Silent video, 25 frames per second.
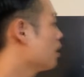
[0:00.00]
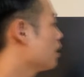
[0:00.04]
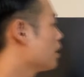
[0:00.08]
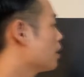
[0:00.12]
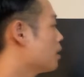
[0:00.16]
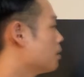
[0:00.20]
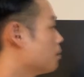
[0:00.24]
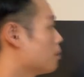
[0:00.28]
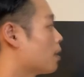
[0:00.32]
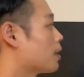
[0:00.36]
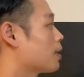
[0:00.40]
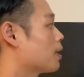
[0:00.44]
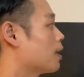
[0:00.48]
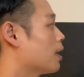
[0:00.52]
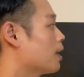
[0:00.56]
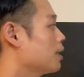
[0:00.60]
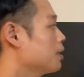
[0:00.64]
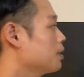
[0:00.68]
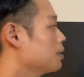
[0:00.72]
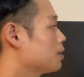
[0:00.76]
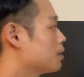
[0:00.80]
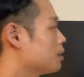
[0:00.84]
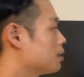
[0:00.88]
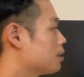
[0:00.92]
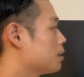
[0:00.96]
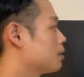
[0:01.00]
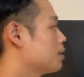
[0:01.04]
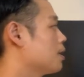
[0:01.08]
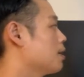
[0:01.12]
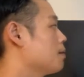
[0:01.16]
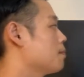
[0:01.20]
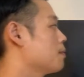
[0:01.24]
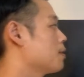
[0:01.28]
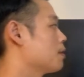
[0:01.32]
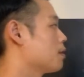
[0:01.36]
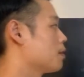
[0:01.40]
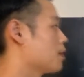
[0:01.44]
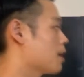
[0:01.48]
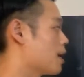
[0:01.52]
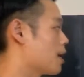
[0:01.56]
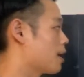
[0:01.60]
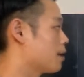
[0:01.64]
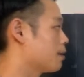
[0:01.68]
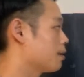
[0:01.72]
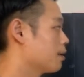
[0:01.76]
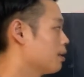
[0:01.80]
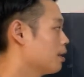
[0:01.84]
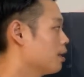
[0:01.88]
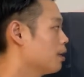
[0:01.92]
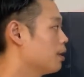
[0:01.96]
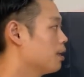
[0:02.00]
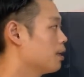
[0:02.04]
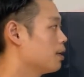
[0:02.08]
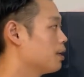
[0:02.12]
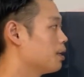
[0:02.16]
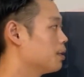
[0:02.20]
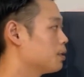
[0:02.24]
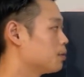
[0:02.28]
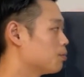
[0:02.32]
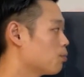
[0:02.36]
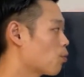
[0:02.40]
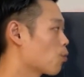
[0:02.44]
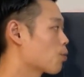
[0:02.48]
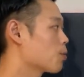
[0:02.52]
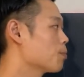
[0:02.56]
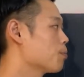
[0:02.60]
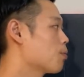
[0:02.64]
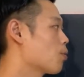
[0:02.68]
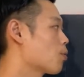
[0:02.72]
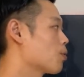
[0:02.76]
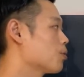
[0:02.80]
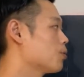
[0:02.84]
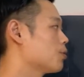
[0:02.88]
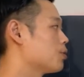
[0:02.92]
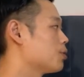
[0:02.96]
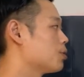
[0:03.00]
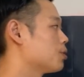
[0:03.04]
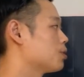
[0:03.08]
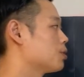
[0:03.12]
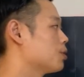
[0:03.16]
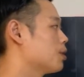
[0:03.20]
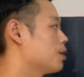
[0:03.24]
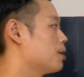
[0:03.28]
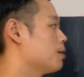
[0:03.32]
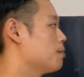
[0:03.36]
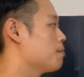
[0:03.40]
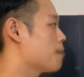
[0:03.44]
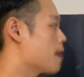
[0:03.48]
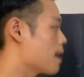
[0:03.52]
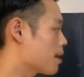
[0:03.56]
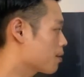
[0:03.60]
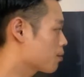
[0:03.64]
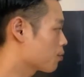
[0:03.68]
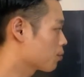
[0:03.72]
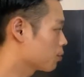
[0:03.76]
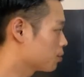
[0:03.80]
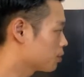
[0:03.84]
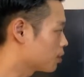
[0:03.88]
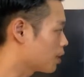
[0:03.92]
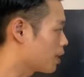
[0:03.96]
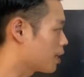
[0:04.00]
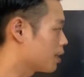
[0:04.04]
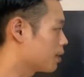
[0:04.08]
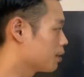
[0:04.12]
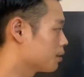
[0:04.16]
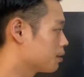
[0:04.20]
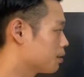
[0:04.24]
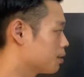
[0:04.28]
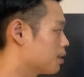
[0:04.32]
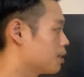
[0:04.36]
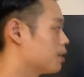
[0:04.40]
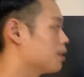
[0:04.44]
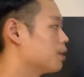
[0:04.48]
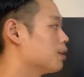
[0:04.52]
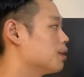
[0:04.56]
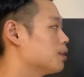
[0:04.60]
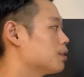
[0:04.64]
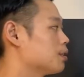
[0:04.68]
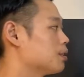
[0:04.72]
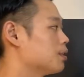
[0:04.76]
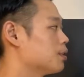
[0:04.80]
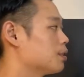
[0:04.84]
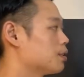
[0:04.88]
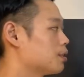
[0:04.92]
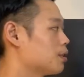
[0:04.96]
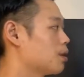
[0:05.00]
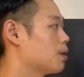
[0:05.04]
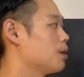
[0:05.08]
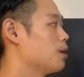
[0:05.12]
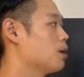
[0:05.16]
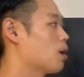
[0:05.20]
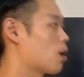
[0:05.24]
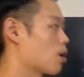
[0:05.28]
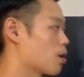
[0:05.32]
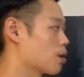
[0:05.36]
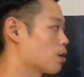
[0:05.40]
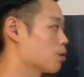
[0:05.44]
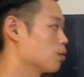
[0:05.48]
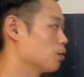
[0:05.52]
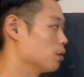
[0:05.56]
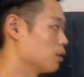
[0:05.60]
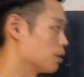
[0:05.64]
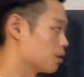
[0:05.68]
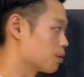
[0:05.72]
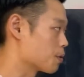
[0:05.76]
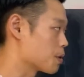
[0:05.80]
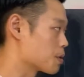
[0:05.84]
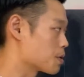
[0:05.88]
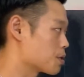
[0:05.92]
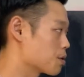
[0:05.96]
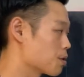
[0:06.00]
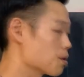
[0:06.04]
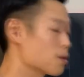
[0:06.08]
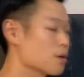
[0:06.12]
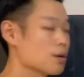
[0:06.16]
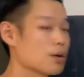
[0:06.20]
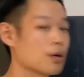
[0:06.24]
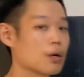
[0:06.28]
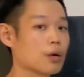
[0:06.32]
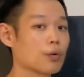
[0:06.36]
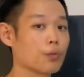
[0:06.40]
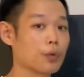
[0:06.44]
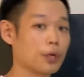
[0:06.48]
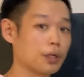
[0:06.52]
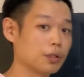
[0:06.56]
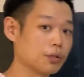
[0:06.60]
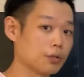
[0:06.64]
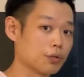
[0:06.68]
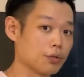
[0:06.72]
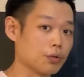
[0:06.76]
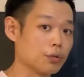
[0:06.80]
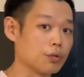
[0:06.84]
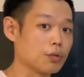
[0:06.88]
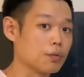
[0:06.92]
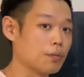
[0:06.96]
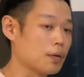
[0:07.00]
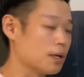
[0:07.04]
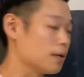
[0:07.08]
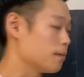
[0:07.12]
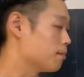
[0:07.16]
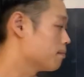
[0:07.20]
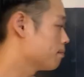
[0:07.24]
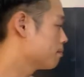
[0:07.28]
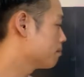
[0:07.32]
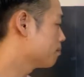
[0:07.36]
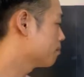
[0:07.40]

In my eyes, the statement that it is more important to study math or science than it is to study art or literature rings true to me.